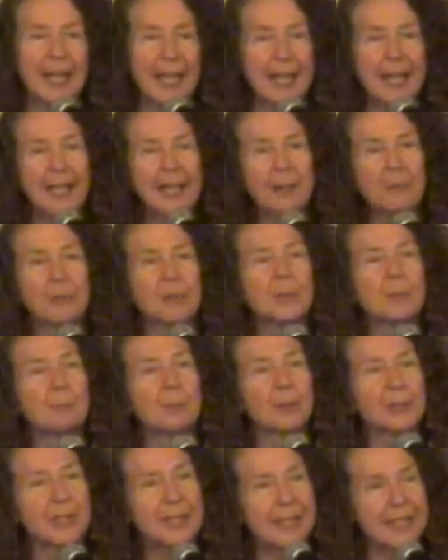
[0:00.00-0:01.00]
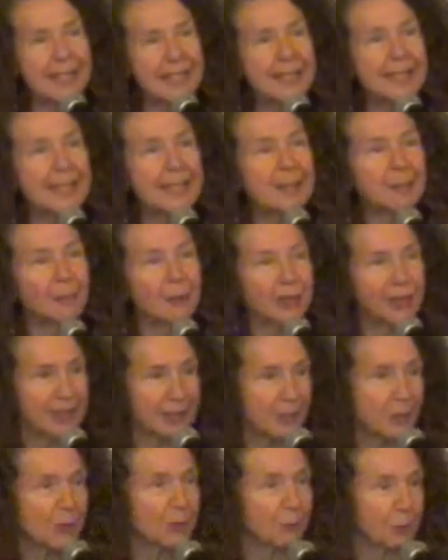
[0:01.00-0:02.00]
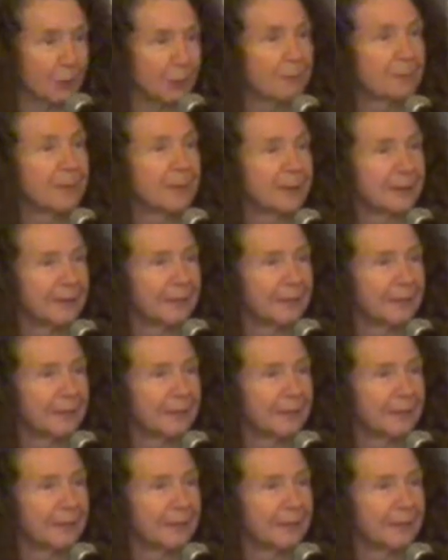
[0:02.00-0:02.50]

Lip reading: Eddie was presenting with his group,